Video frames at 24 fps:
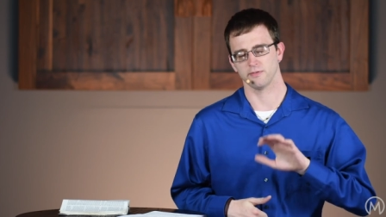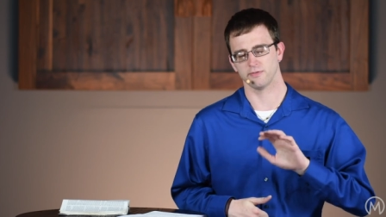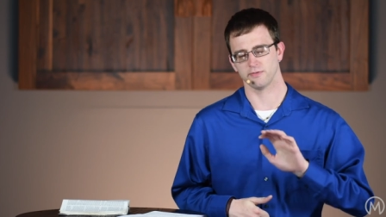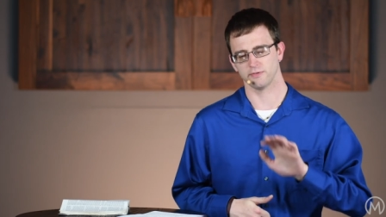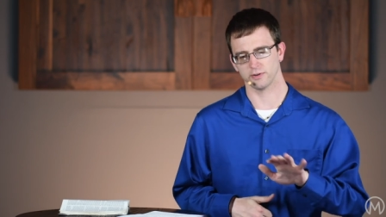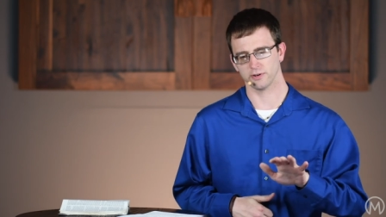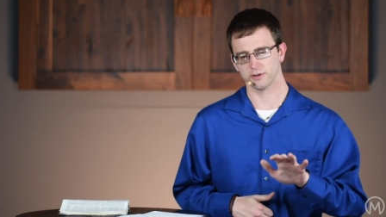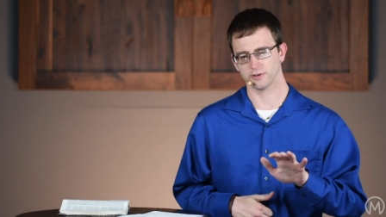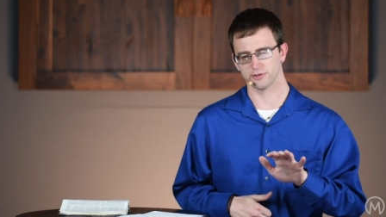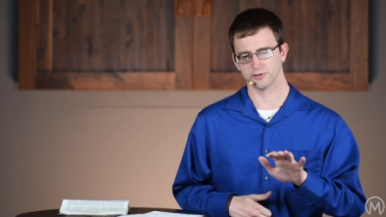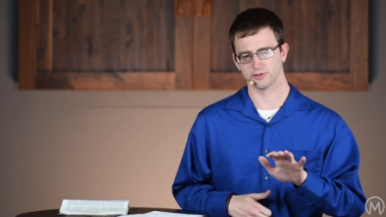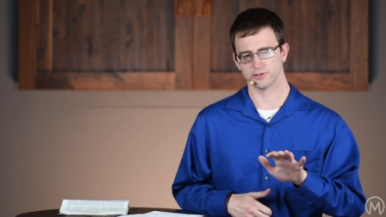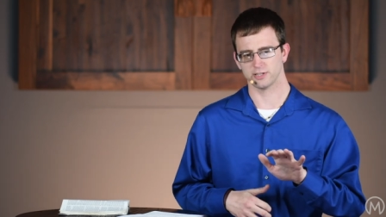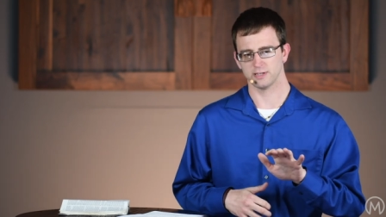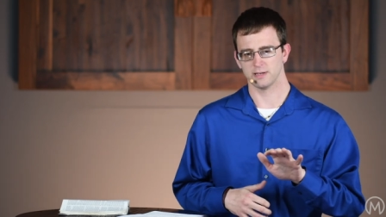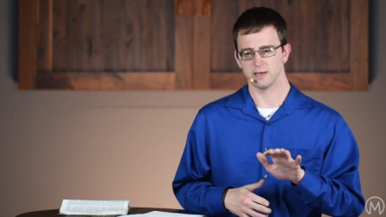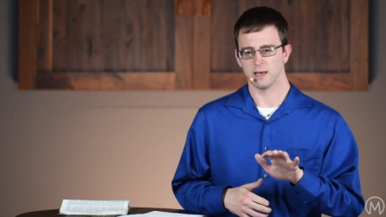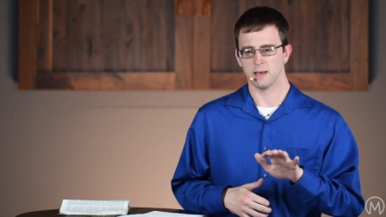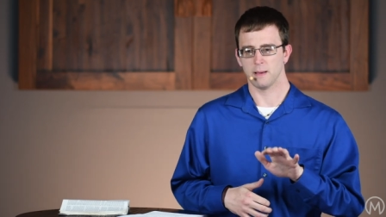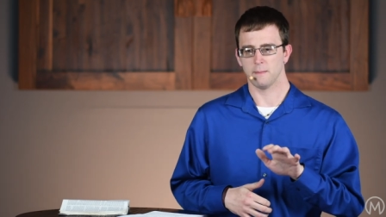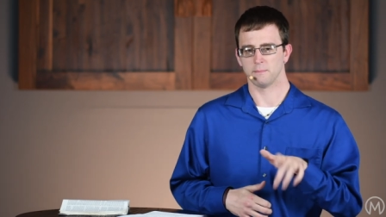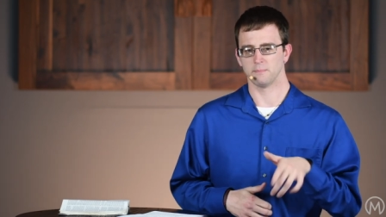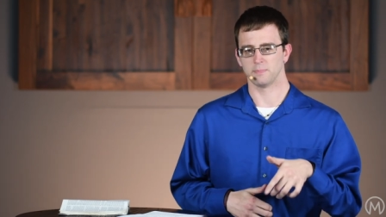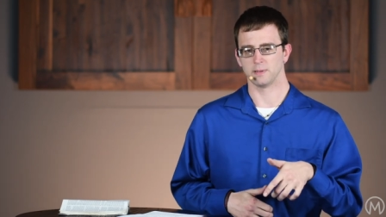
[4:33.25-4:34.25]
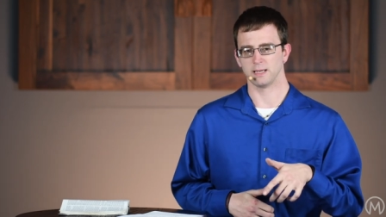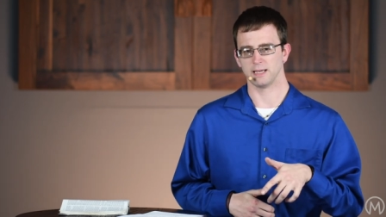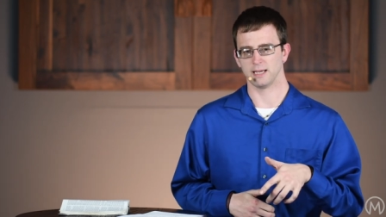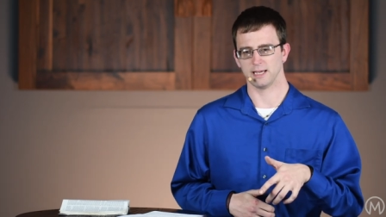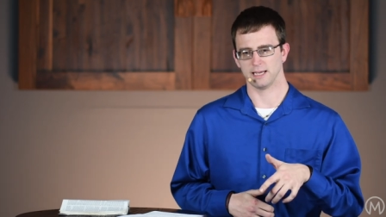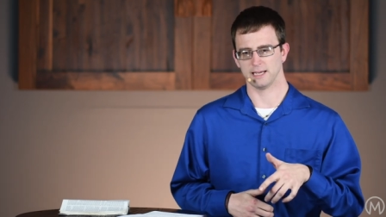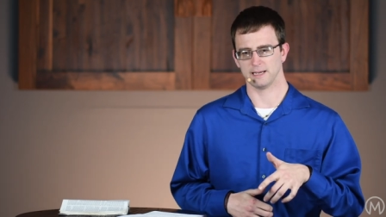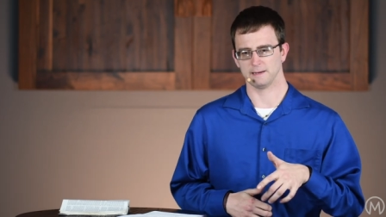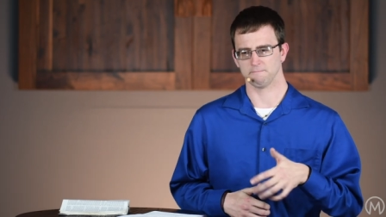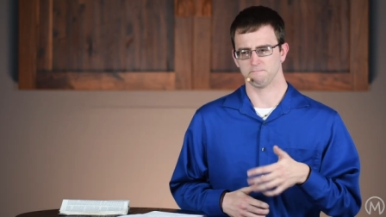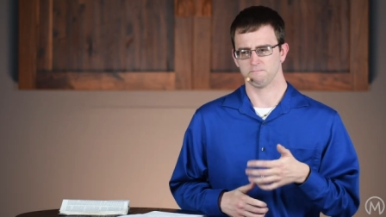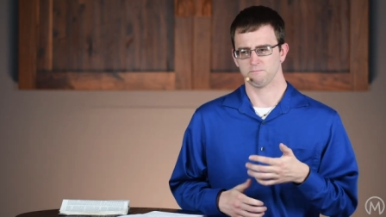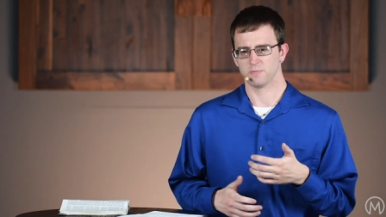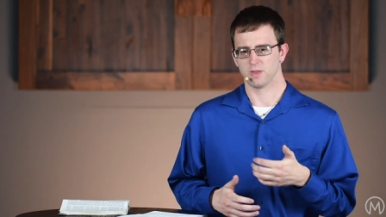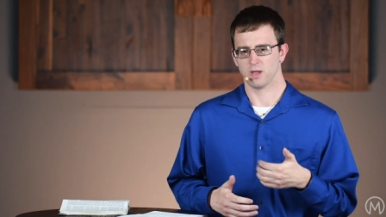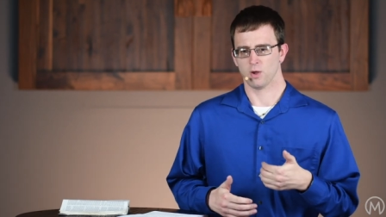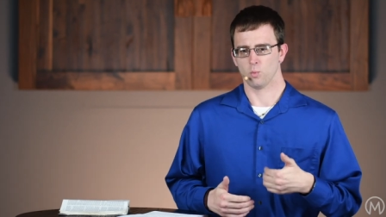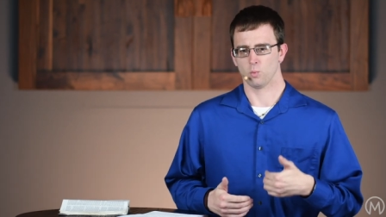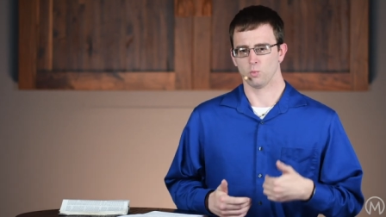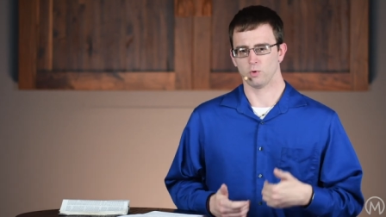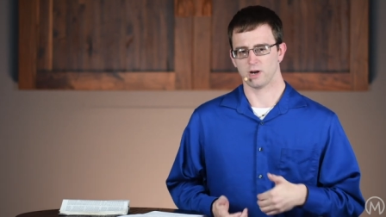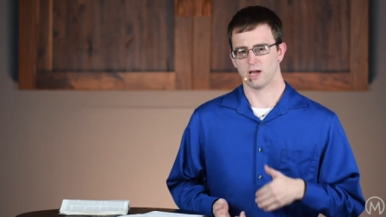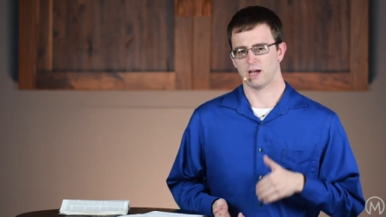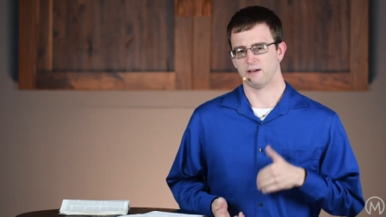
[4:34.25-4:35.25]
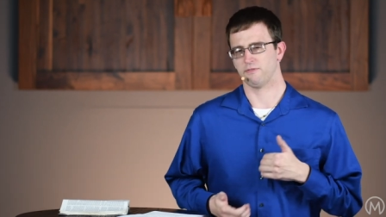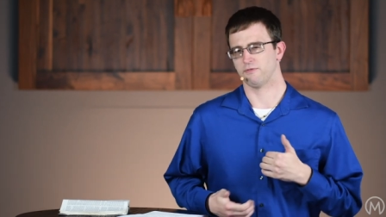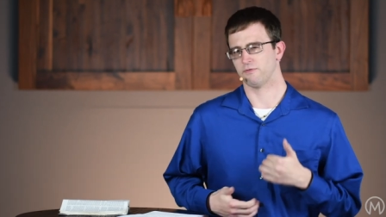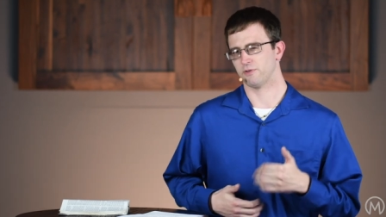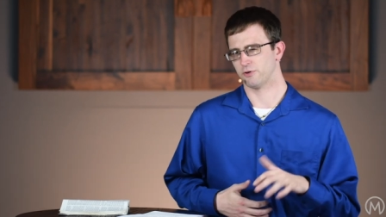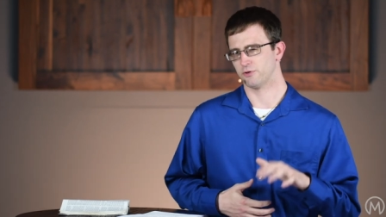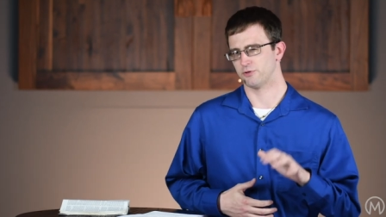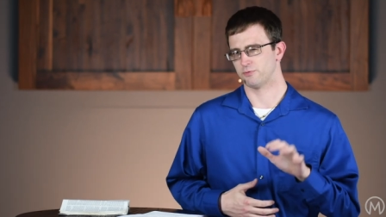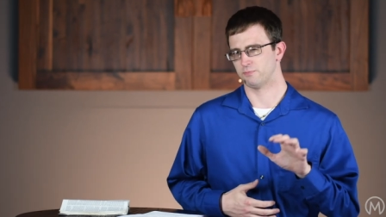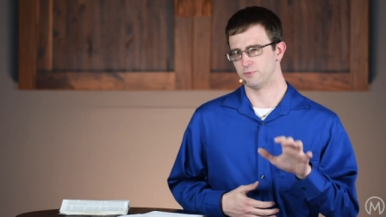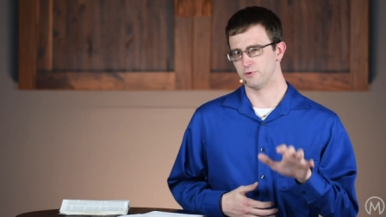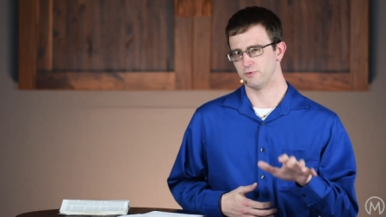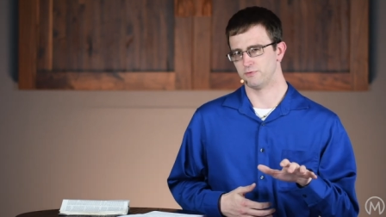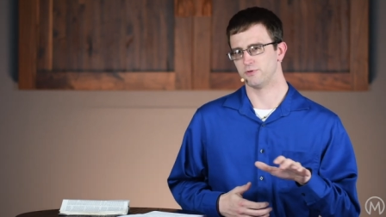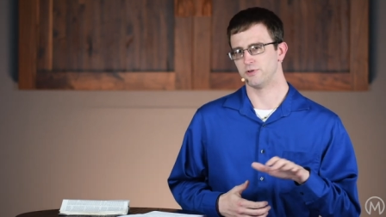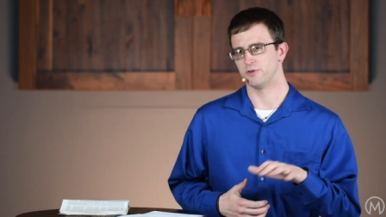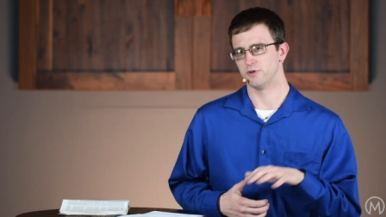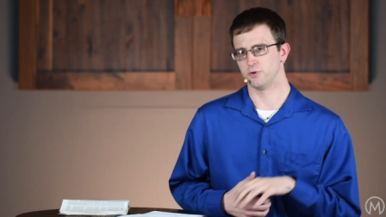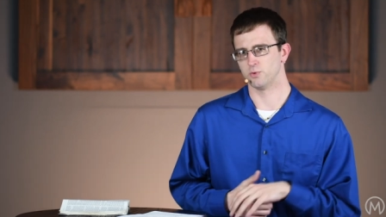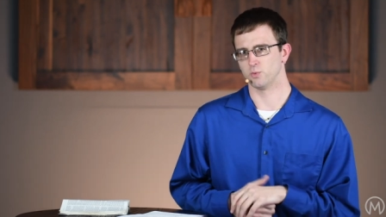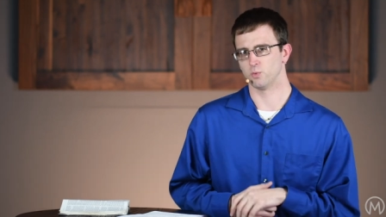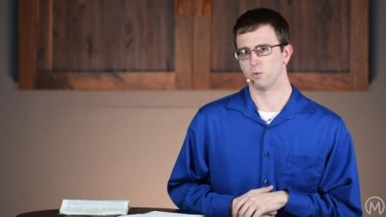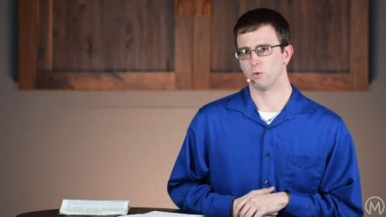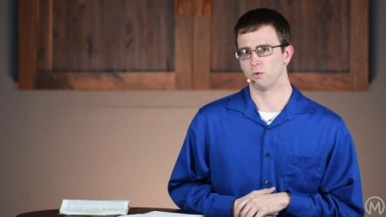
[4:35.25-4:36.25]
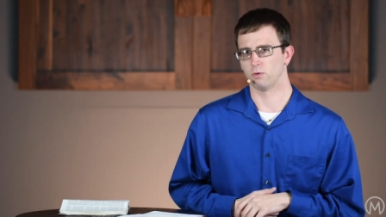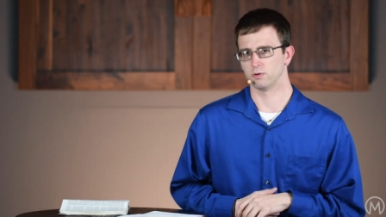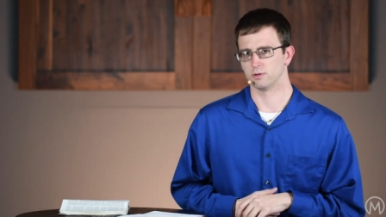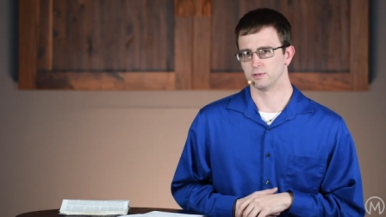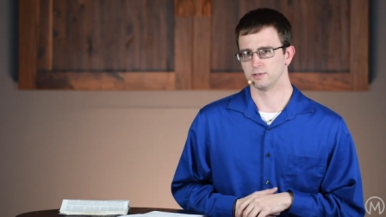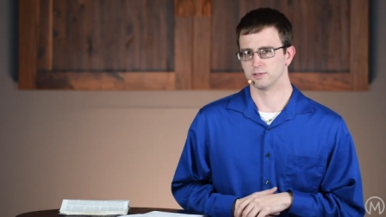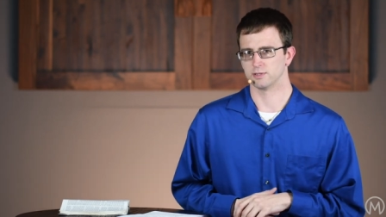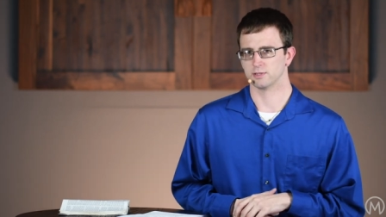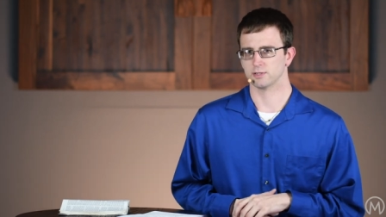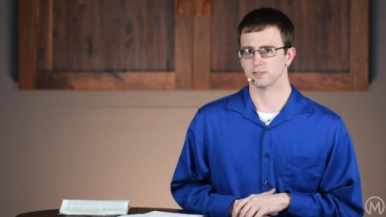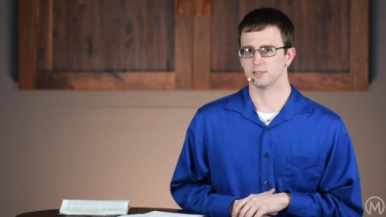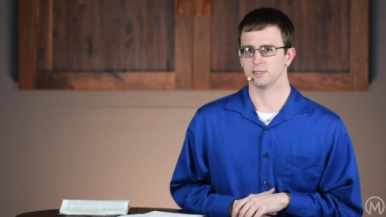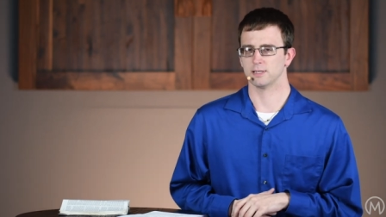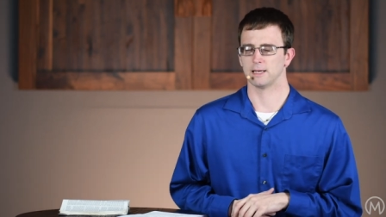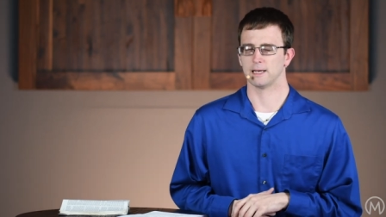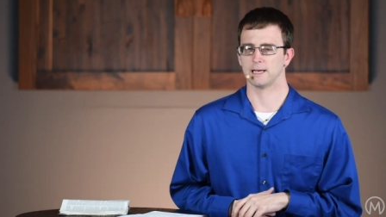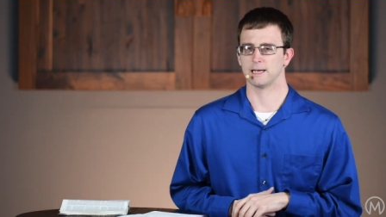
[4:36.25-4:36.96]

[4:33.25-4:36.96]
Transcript: The first being when I first moved to New Orleans